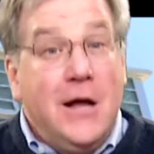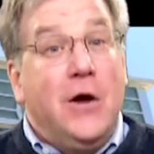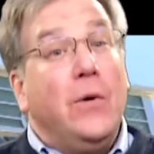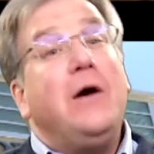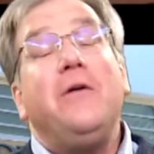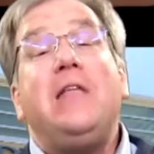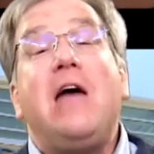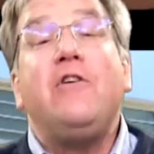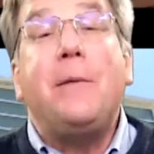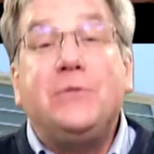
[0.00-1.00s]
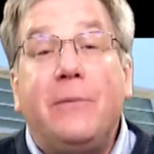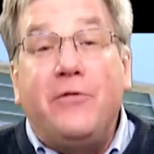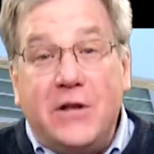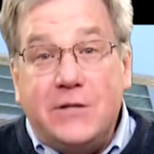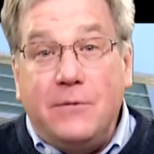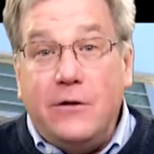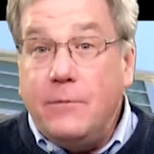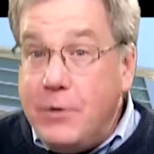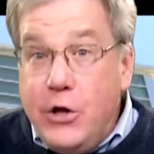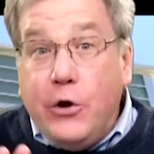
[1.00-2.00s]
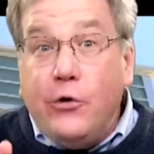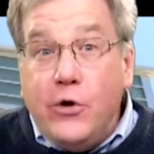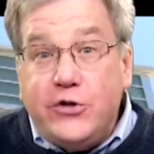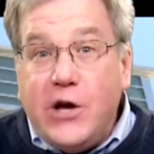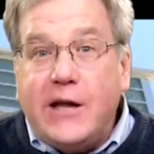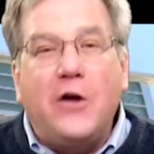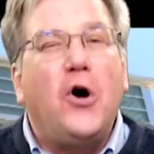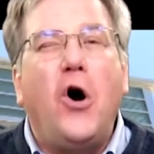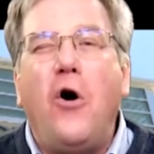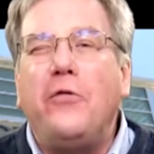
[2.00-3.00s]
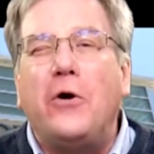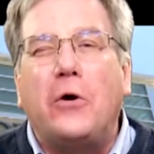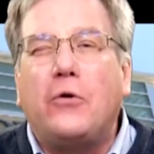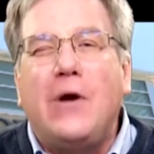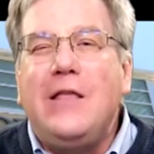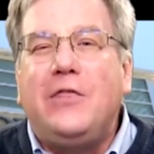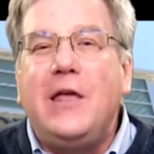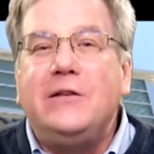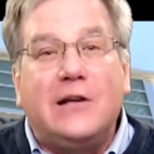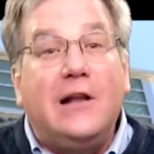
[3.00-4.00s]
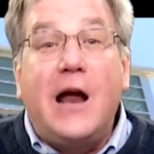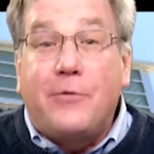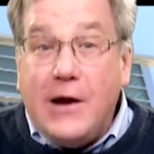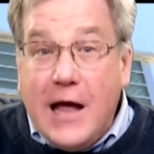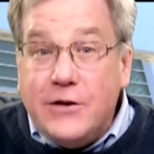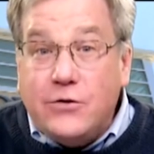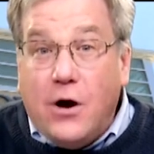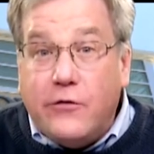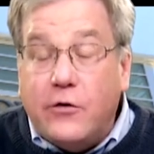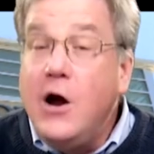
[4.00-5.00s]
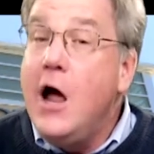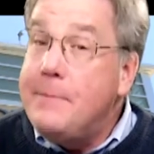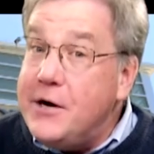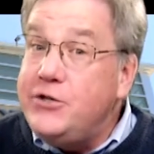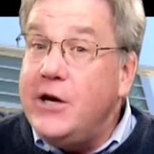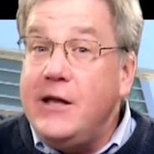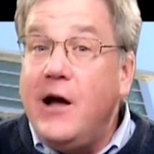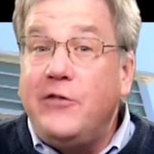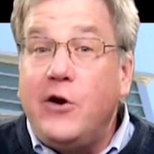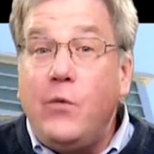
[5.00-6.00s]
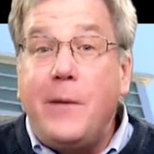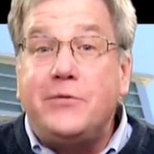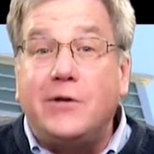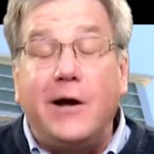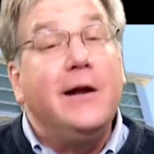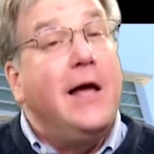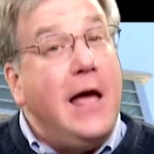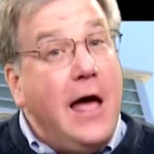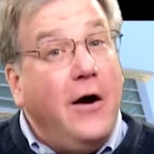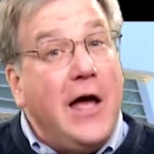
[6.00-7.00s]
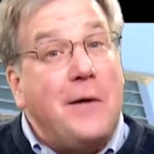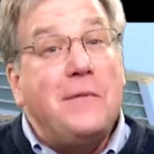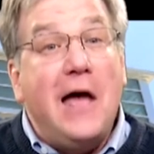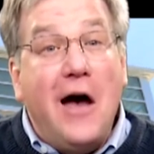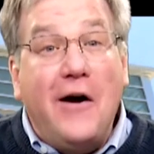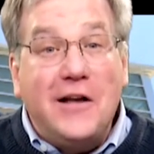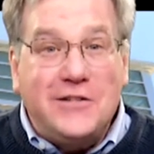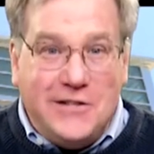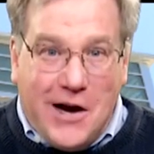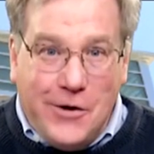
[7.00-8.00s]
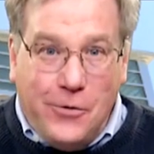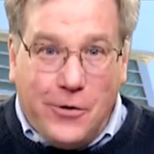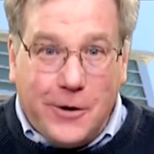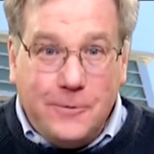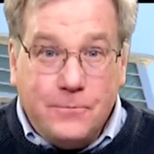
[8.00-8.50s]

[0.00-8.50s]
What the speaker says: Well, that wraps up for this month, but you can always check out all the great things the library has to offer by checking out their website, lmls.org.